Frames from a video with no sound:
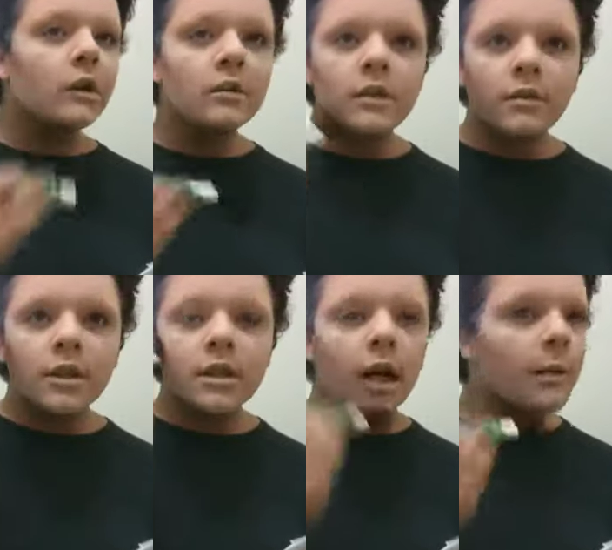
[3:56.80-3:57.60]
So
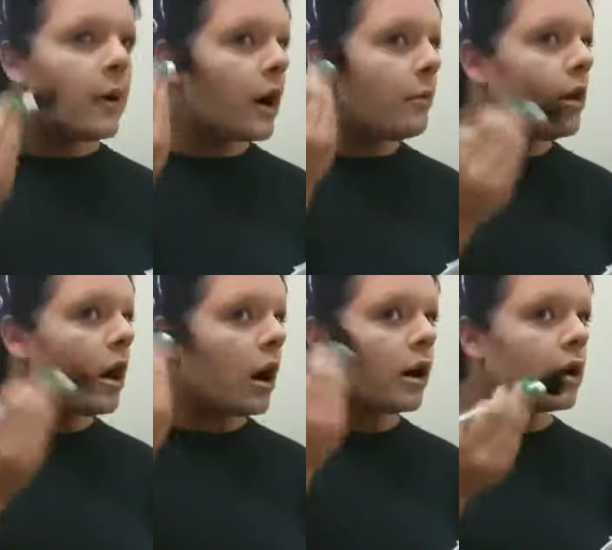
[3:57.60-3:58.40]
this time I'm
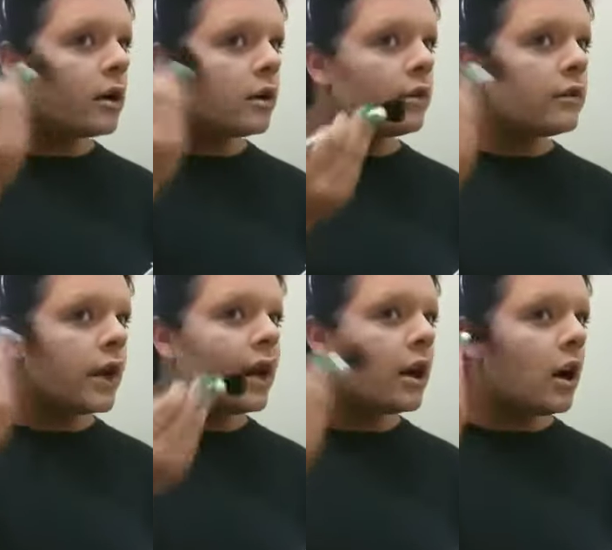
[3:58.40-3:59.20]
not going to
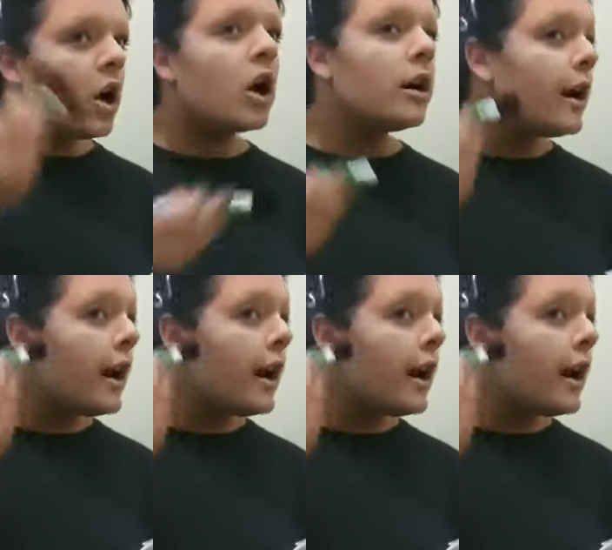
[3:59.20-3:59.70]
create a hard